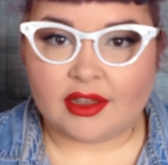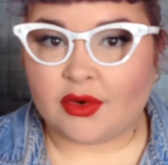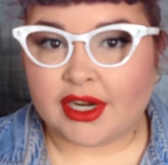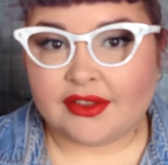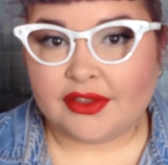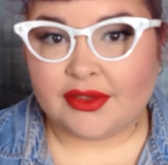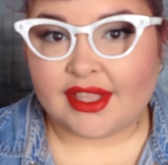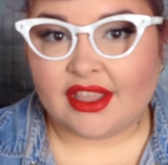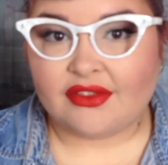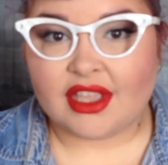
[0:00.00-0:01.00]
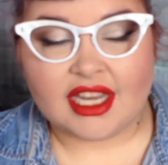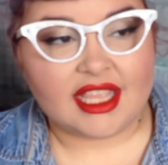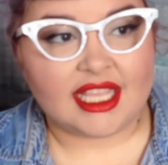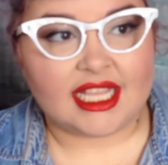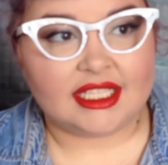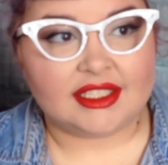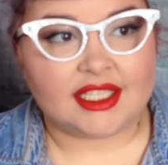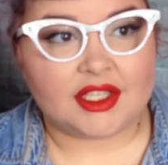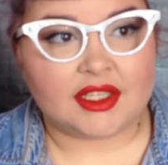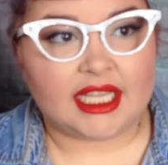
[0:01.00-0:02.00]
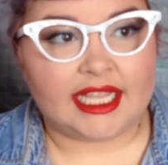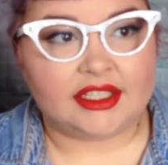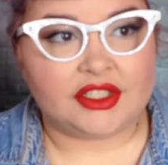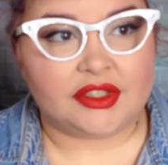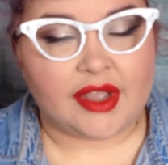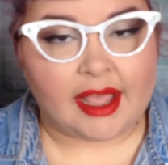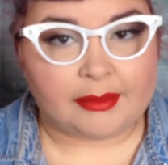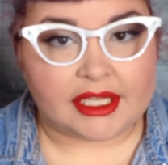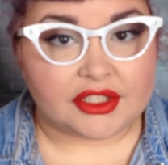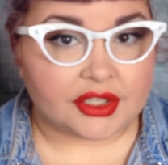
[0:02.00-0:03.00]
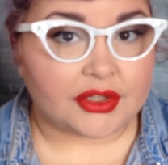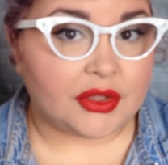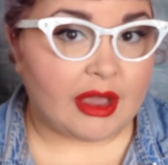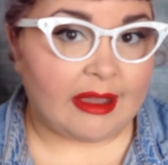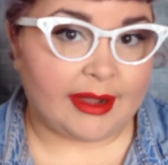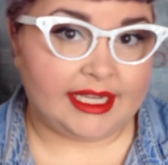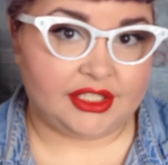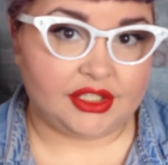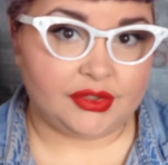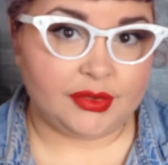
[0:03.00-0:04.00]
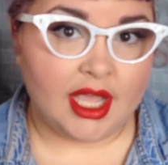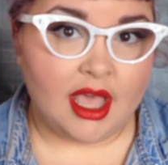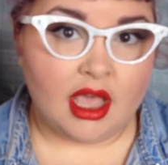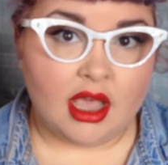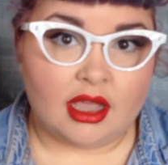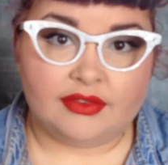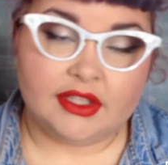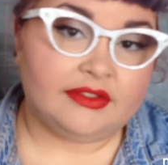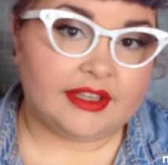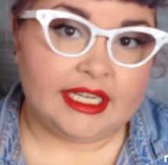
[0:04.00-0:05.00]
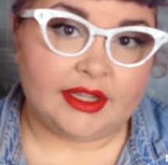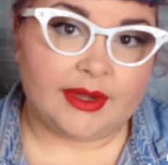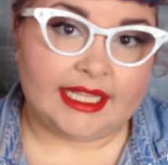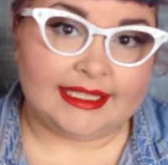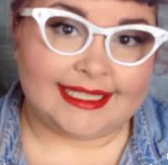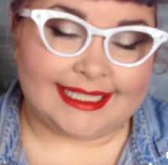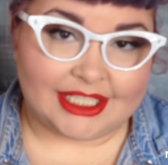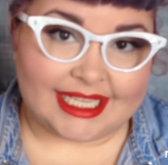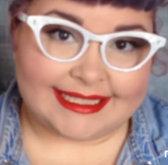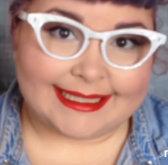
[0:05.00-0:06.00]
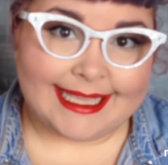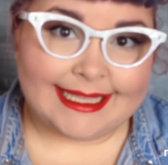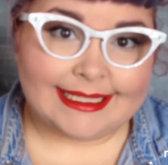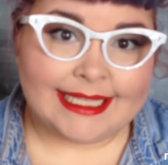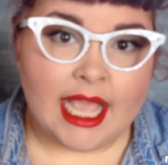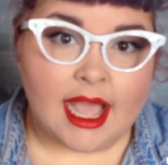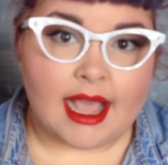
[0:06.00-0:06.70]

Or if you think of anything else that you'd like to have me show you how I do, feel free to go ahead and suggest things.